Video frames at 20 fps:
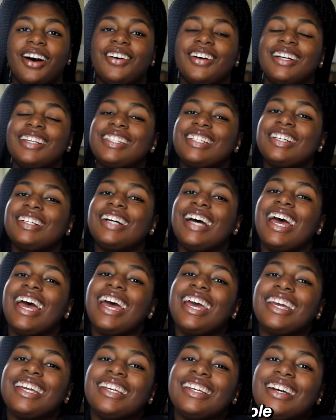Alright, so
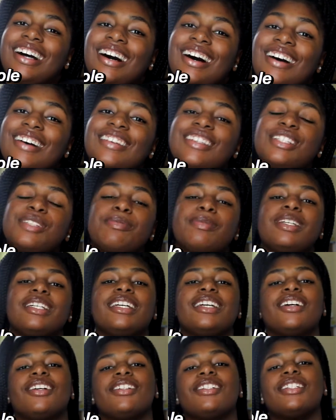hey y'all, it's me
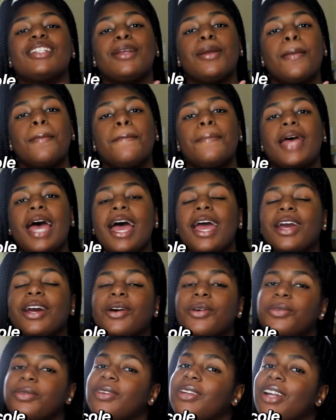Kelci
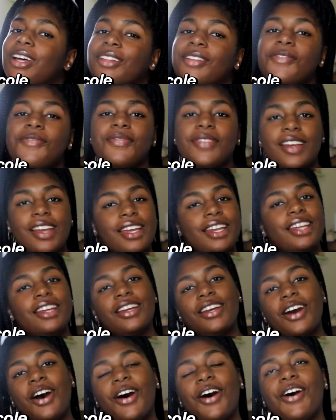back with another
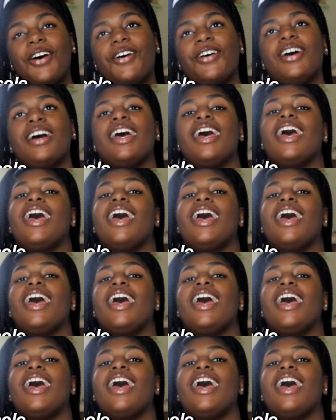video.